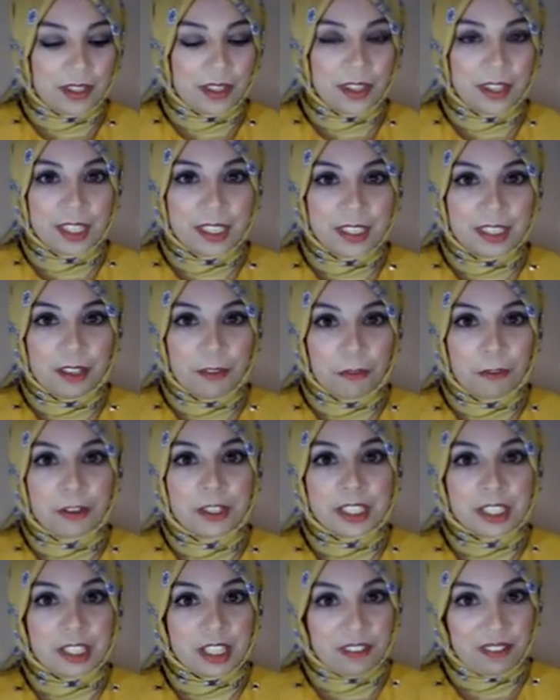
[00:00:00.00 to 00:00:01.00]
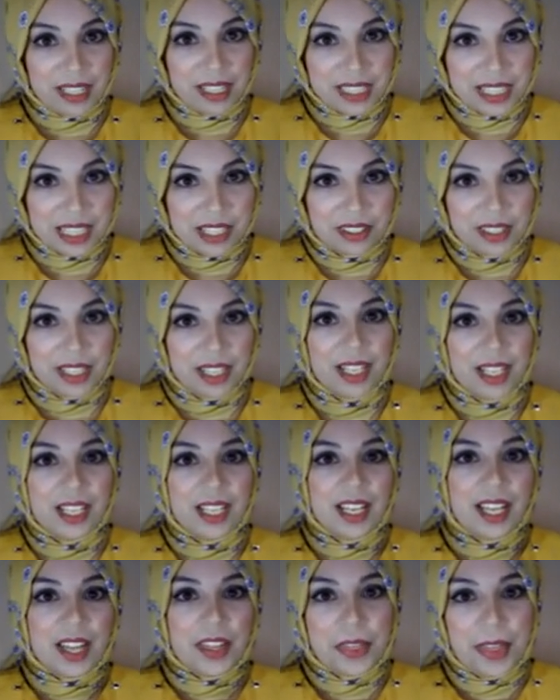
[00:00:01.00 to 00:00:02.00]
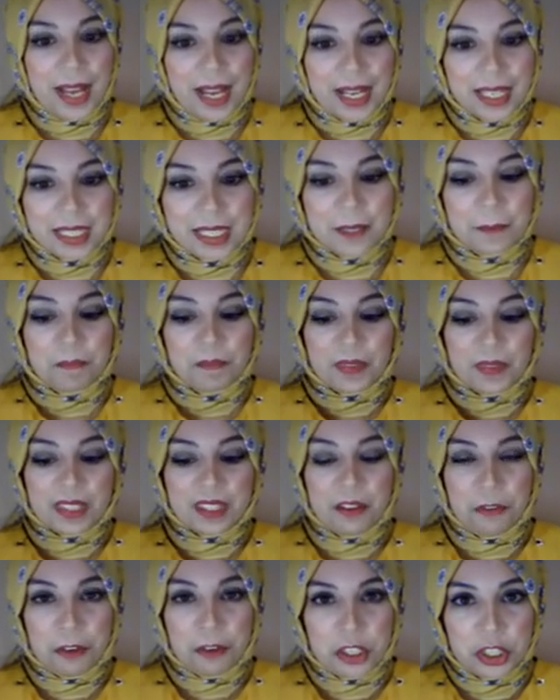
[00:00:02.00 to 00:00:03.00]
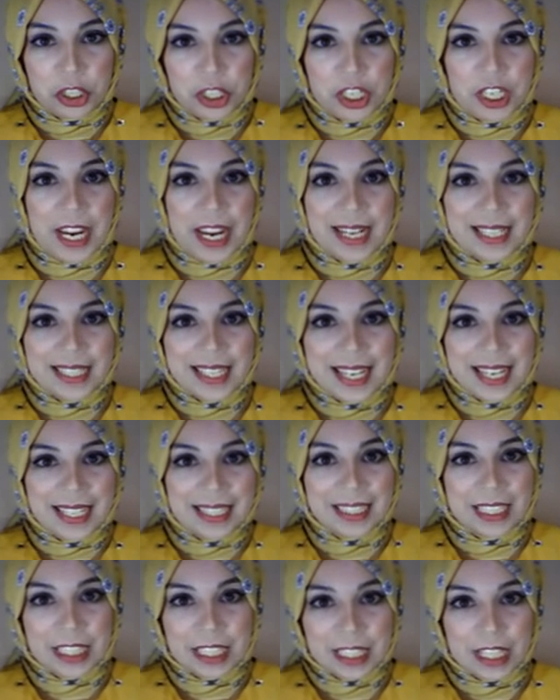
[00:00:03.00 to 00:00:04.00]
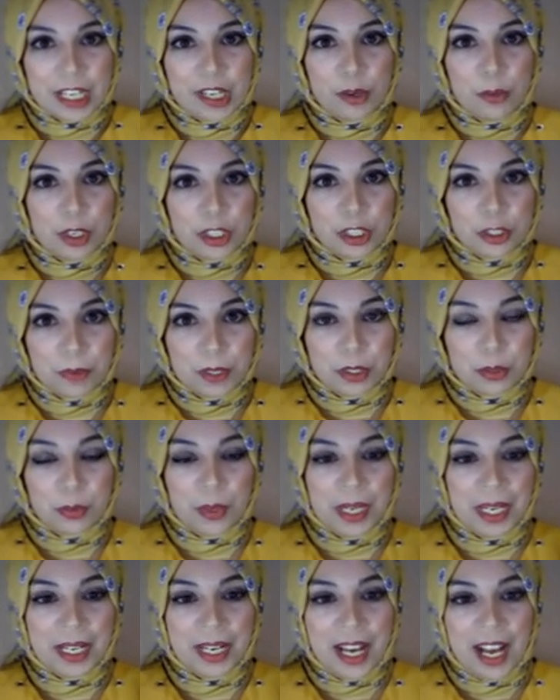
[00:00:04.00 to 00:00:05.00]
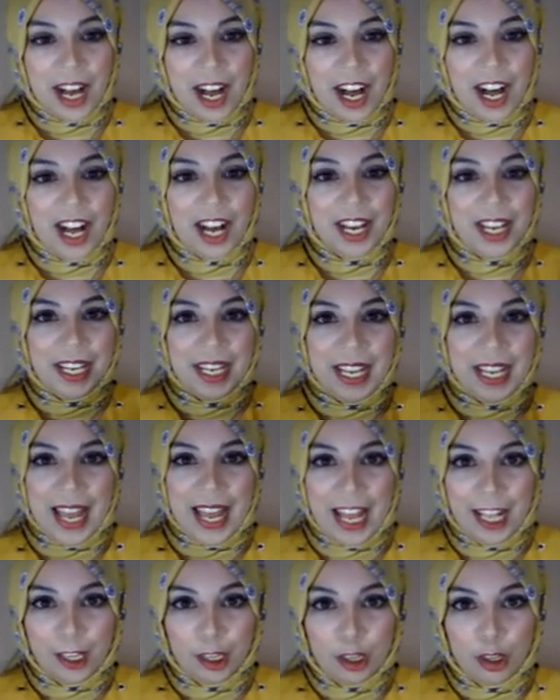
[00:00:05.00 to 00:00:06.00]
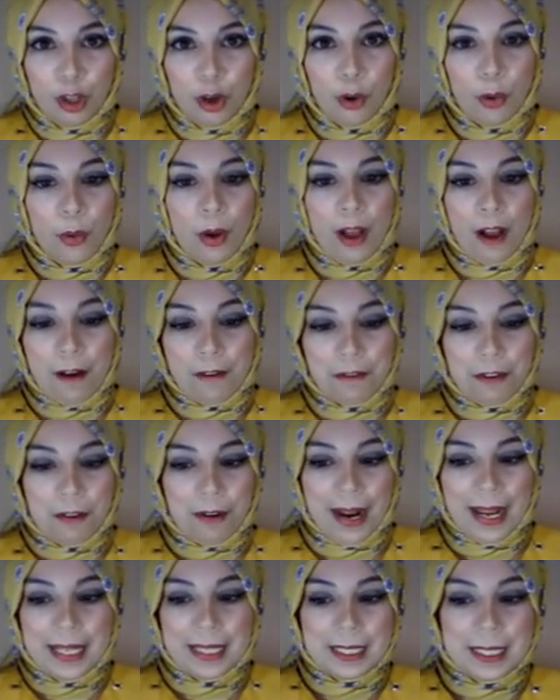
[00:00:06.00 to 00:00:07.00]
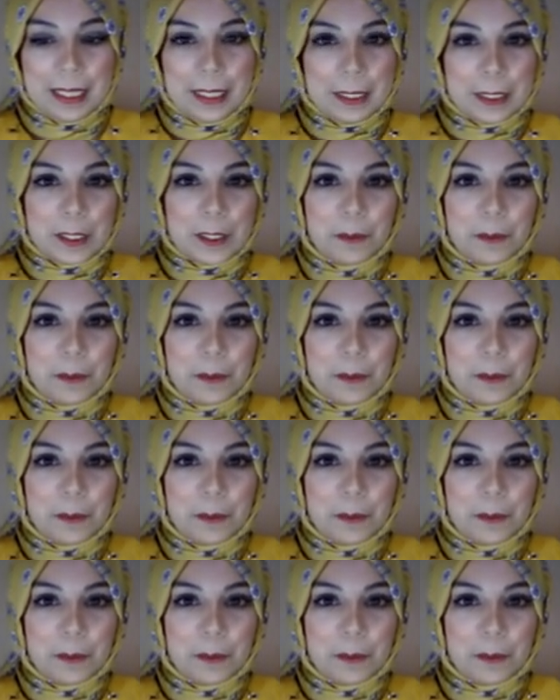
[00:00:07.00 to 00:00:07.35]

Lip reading: the different criteria that differentiate and distinguish between high and low varieties.